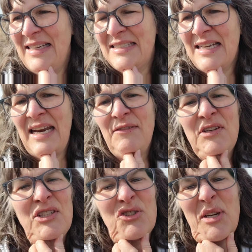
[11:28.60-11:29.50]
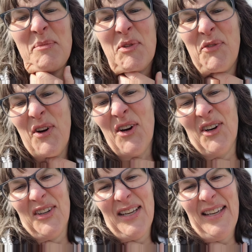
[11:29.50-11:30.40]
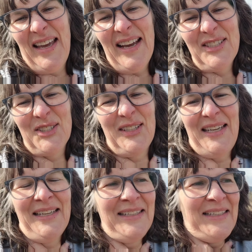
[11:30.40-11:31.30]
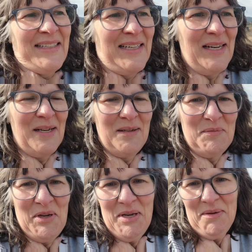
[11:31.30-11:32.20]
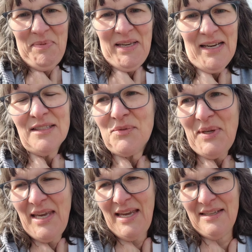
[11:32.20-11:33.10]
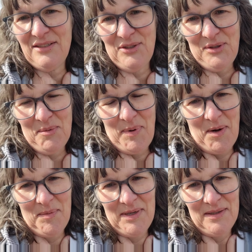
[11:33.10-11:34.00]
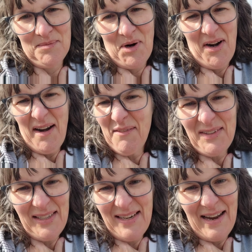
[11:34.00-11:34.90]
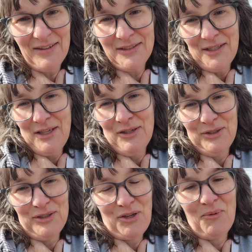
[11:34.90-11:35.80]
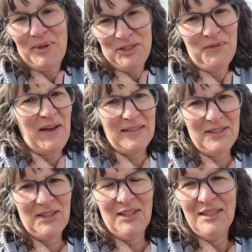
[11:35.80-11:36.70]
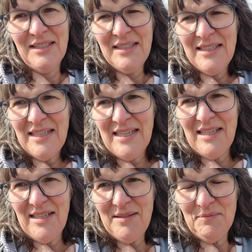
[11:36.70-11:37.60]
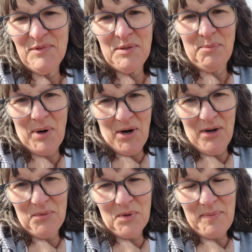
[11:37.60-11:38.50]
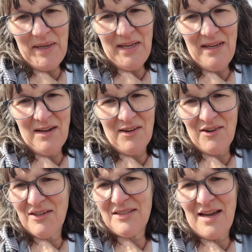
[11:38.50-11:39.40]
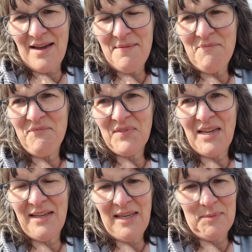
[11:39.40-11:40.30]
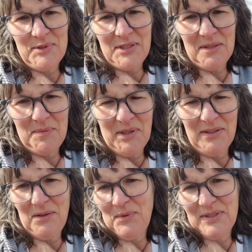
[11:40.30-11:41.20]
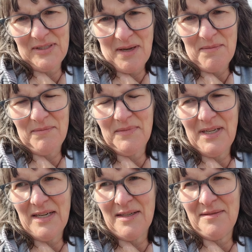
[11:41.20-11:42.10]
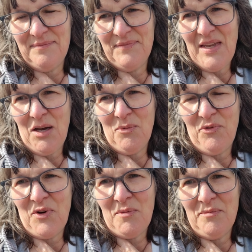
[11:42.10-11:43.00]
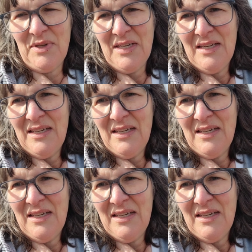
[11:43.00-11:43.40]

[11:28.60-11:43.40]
It's not even a dream deferred, actually, because we can't do the apartment and the barn. Everything now is going to go so much faster. The barn will be on our time. Kip is going to build it with some help from,